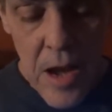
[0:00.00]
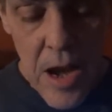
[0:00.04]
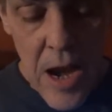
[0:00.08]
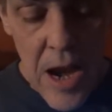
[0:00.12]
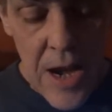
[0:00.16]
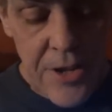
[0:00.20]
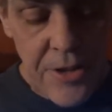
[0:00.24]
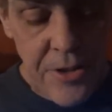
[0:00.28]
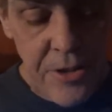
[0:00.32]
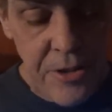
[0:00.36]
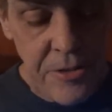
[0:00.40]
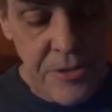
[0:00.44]

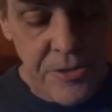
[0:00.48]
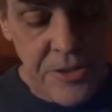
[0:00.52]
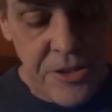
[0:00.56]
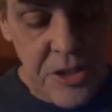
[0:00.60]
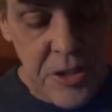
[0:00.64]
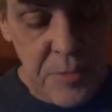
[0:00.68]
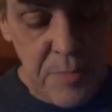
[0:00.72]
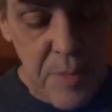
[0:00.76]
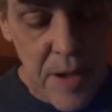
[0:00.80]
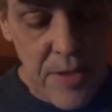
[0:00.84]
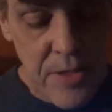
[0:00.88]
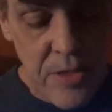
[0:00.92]
I do
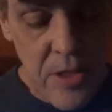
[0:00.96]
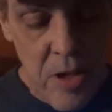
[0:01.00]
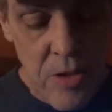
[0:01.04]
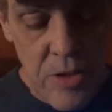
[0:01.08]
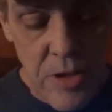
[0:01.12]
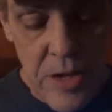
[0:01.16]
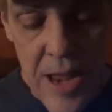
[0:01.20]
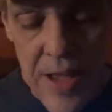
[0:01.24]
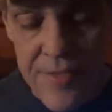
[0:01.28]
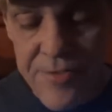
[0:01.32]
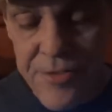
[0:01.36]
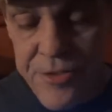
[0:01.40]
suspect, though,
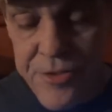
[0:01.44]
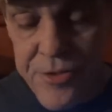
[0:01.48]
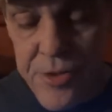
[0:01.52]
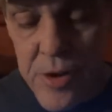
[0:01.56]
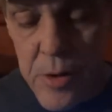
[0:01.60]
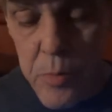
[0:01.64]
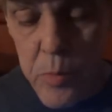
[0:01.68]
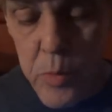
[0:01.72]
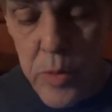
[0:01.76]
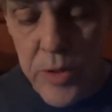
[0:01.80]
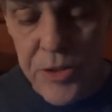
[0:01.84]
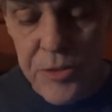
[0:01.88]
that after
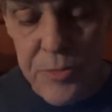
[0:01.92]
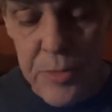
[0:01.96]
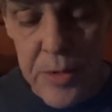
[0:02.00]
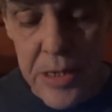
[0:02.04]
Trump wins